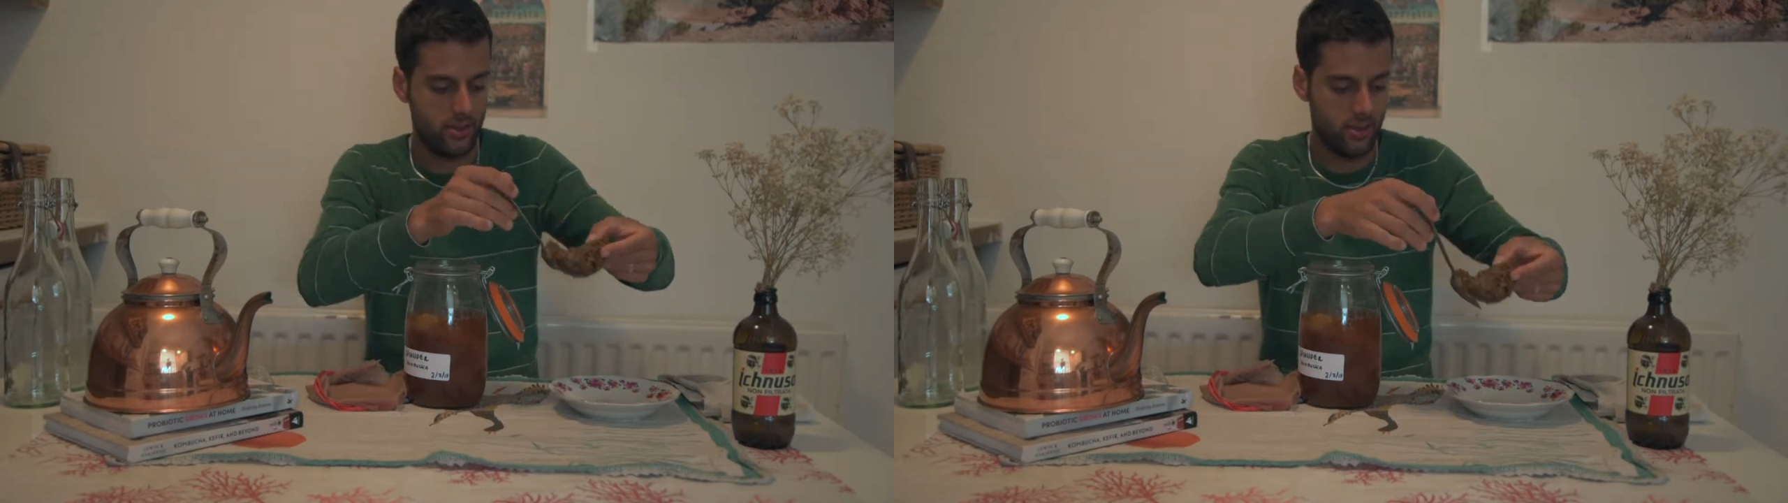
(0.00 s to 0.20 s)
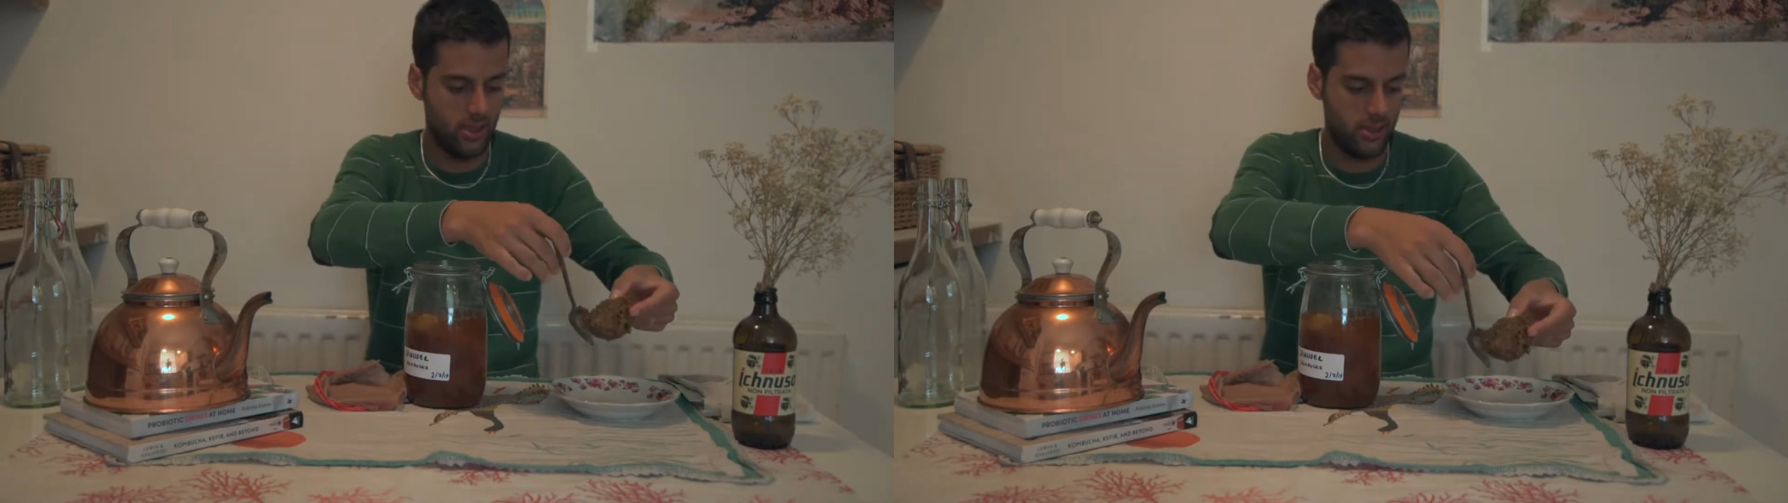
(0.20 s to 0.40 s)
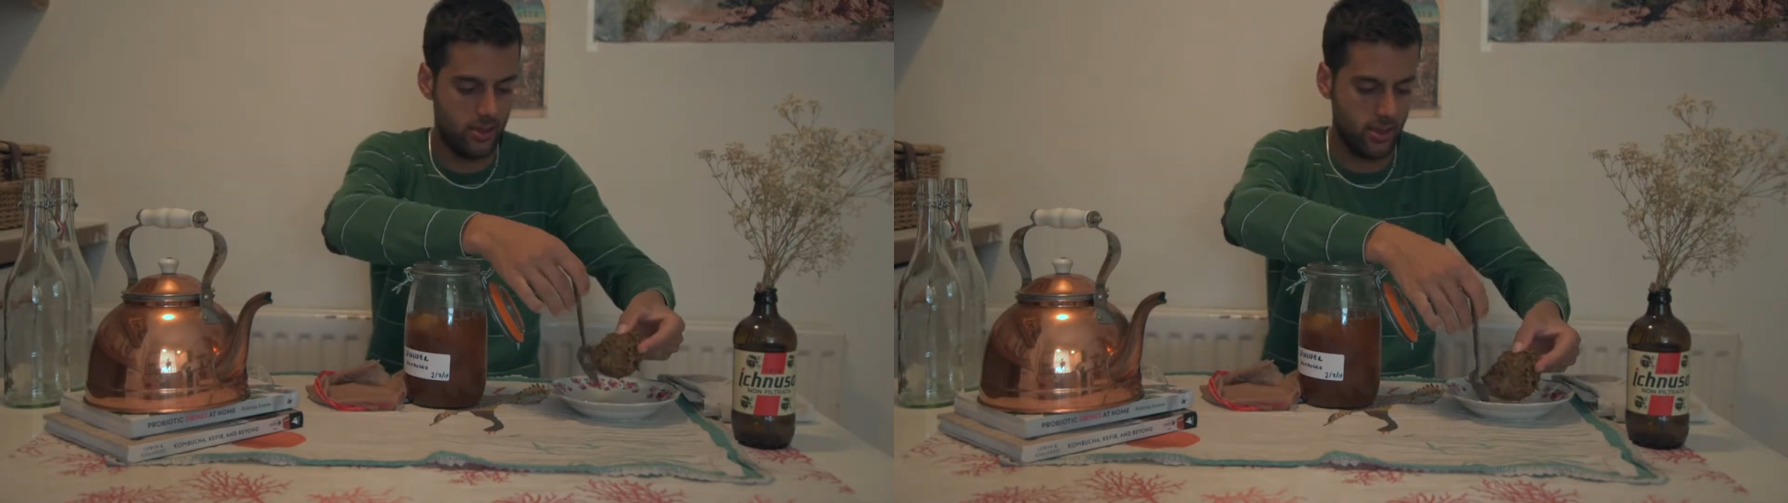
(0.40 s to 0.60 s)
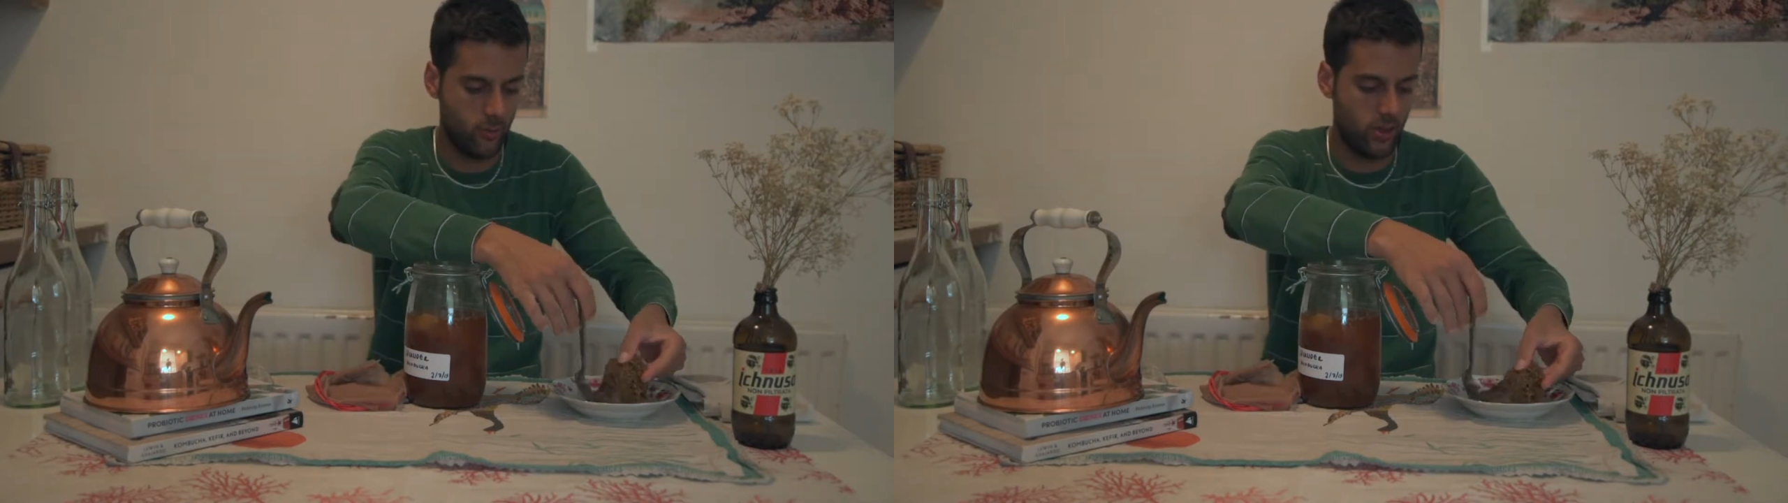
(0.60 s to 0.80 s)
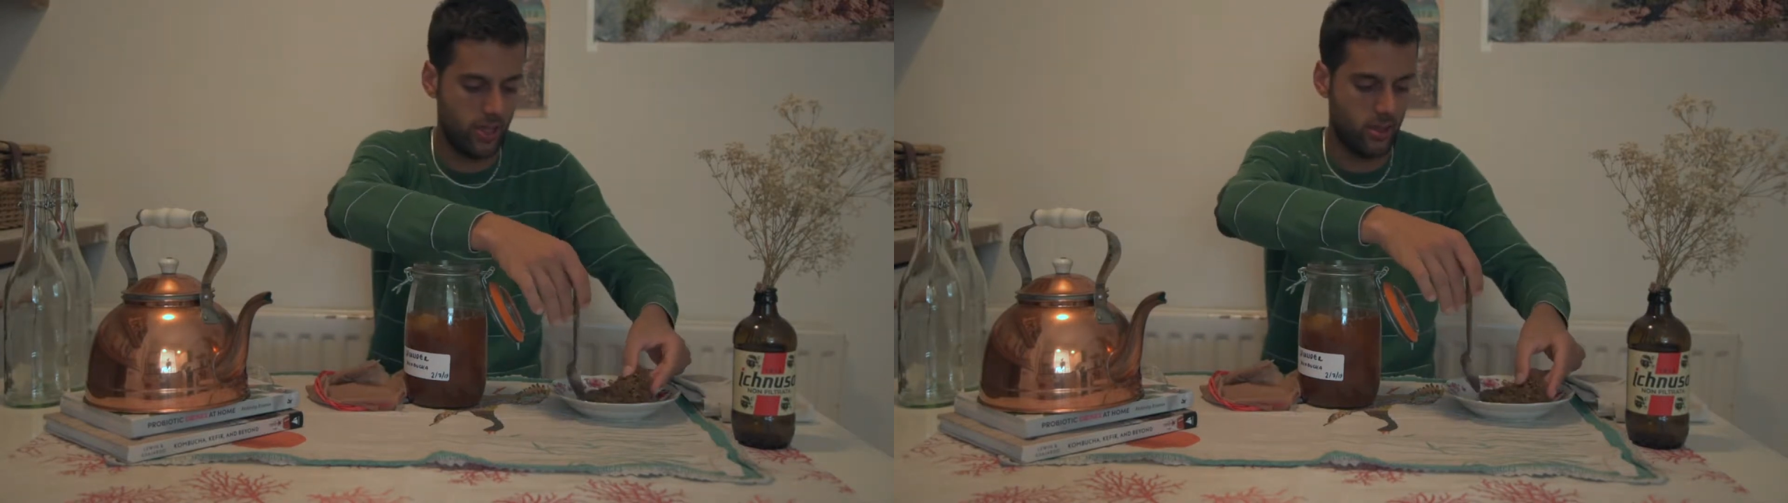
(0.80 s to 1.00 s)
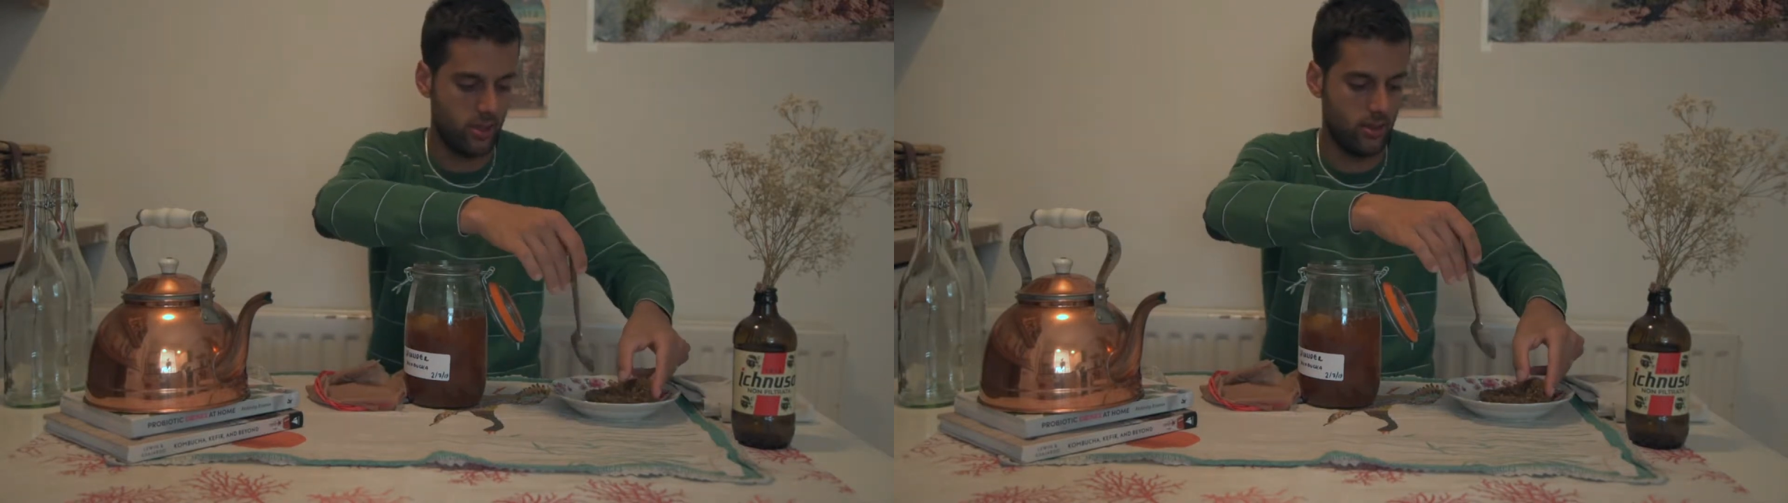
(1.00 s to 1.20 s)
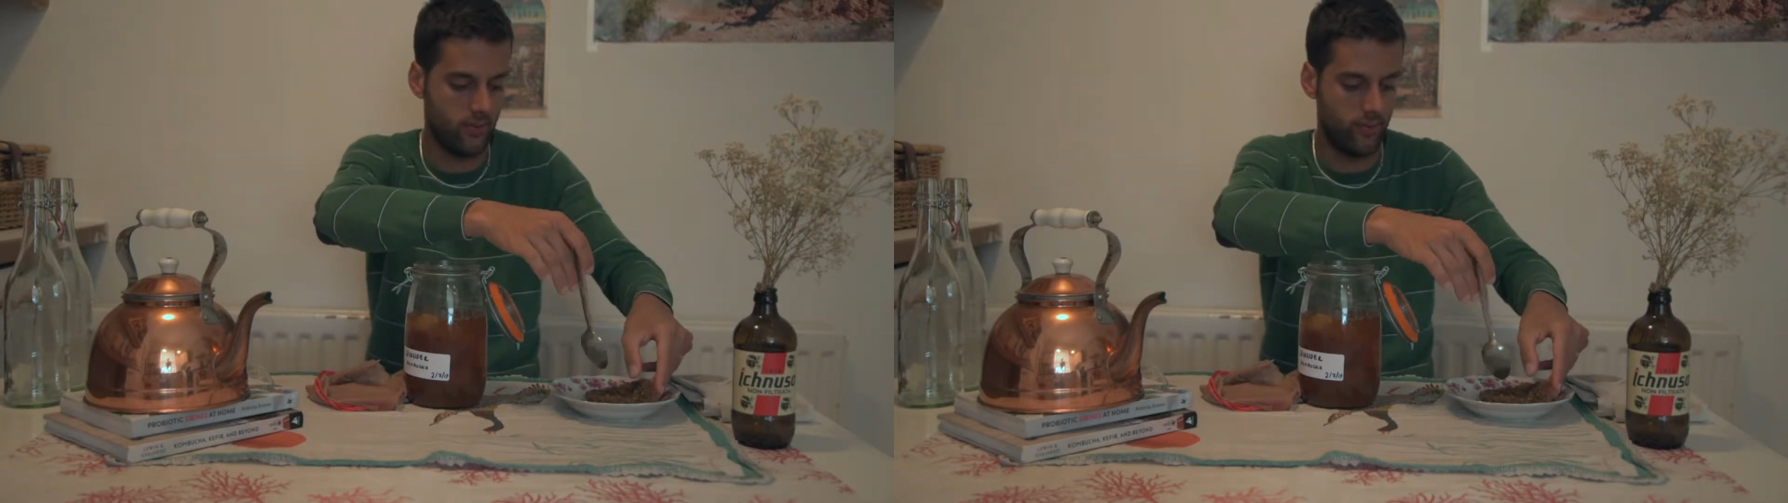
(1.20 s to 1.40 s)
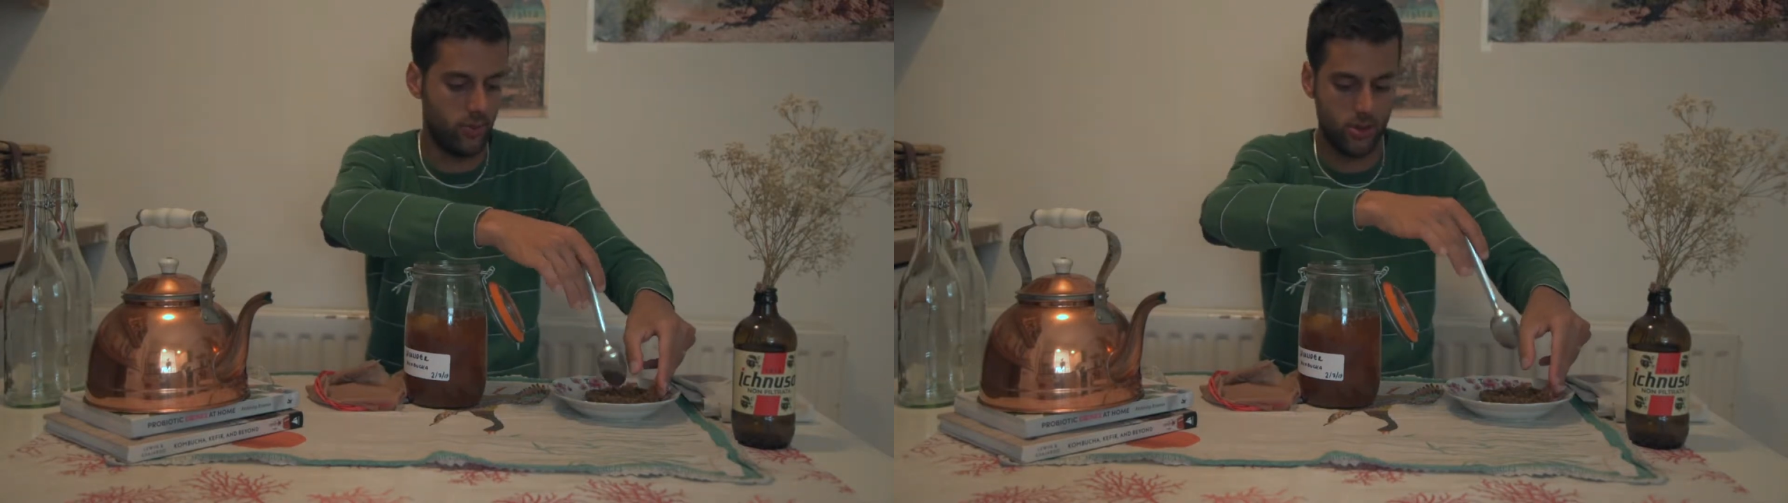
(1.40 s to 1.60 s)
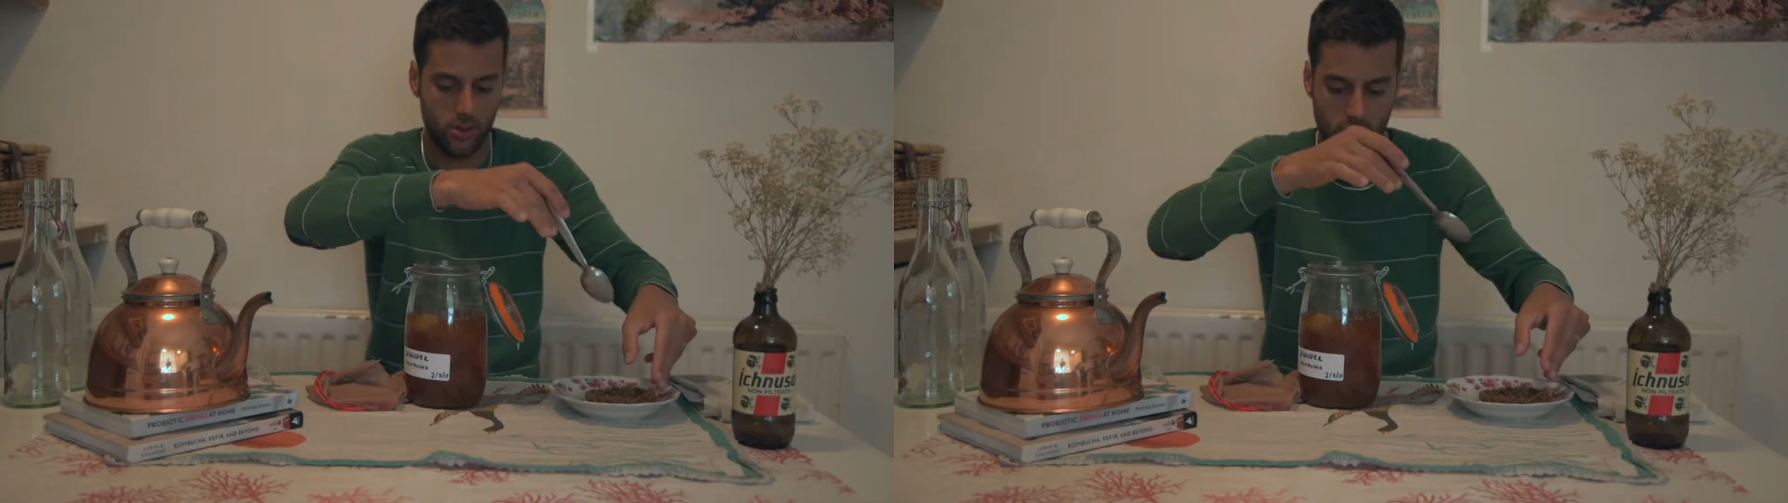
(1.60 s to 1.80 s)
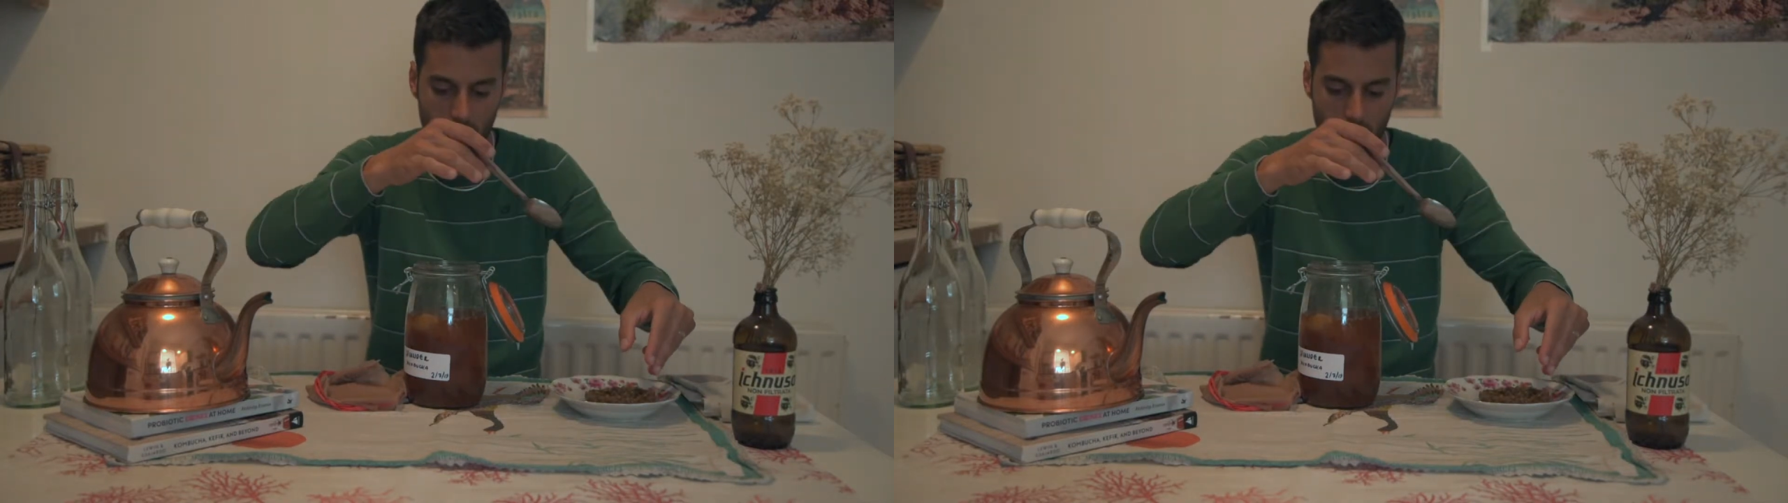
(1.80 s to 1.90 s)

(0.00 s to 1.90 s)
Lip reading: seeds that were in infusion.